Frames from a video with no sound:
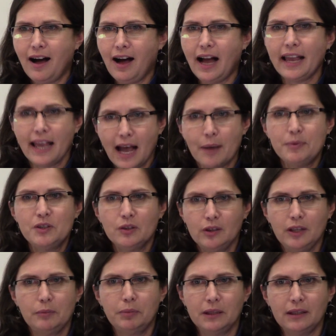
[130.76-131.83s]
I
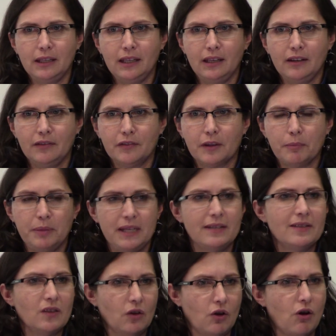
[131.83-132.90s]
absolutely believe that
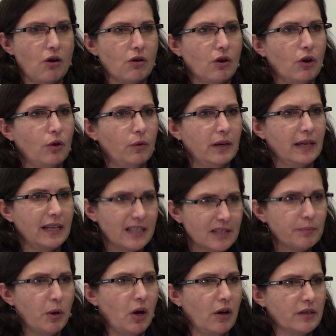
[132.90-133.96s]
peace in the Congo is
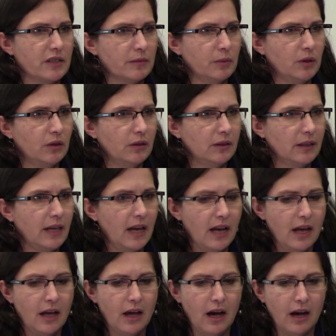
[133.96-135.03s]
possible.
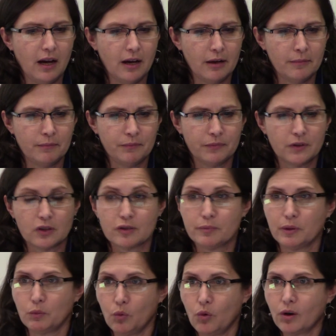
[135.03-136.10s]
There's
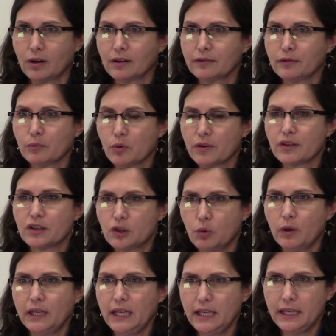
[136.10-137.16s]
been war for more than
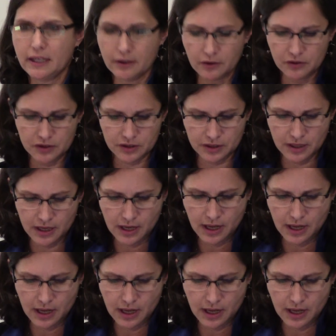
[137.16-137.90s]
20 years,